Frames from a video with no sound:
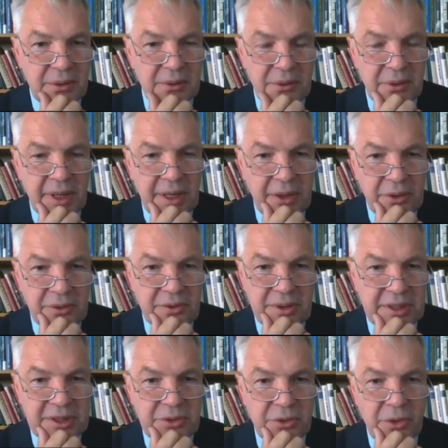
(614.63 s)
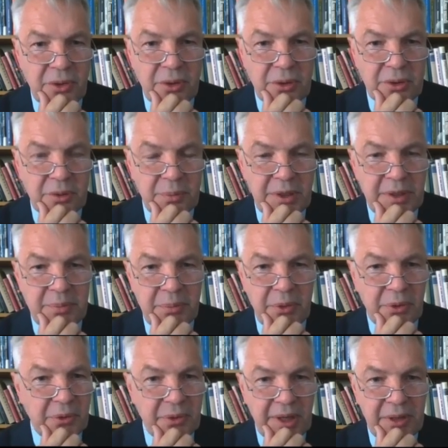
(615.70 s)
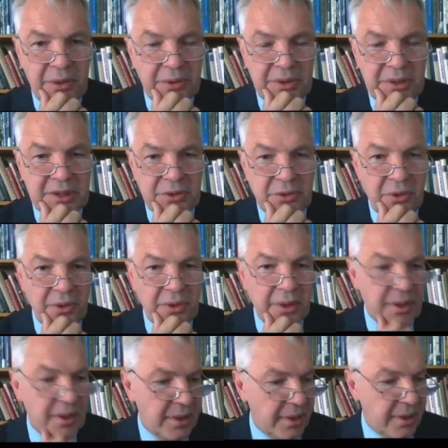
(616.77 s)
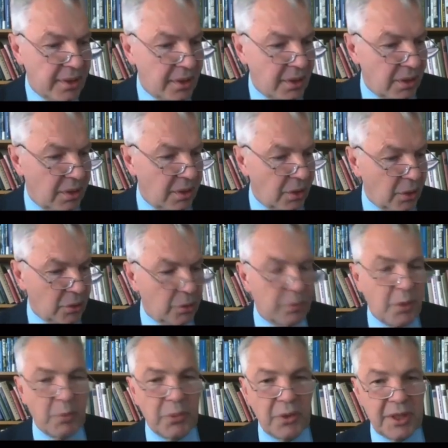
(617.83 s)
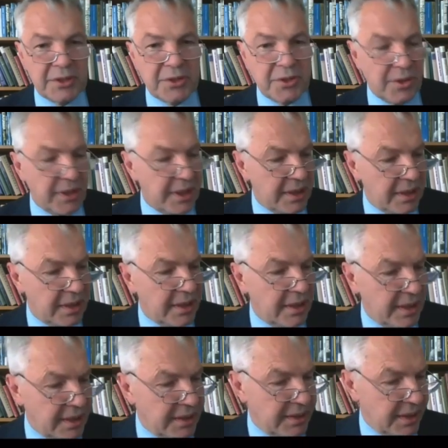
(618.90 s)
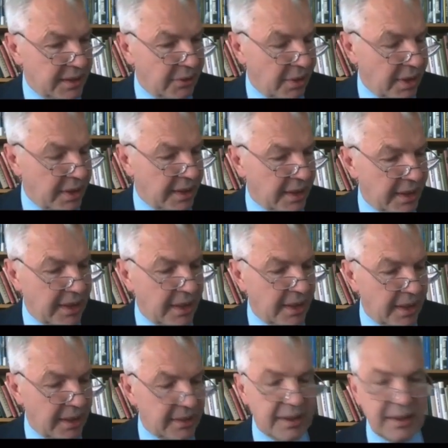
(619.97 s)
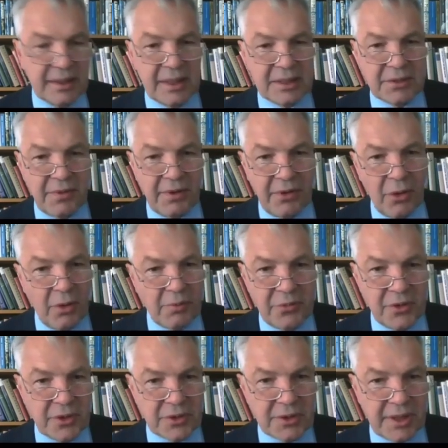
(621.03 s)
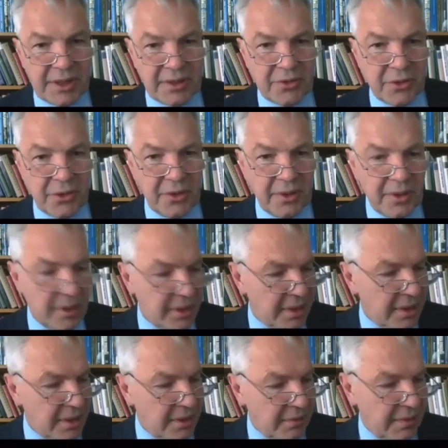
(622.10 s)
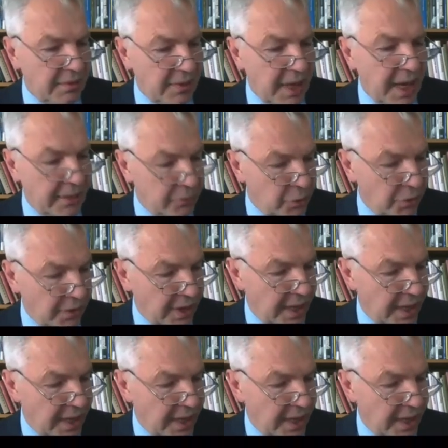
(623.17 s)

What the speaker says: you cannot destroy all the people, you cannot destroy all the population in Tigray, and I think that's very obvious that we have to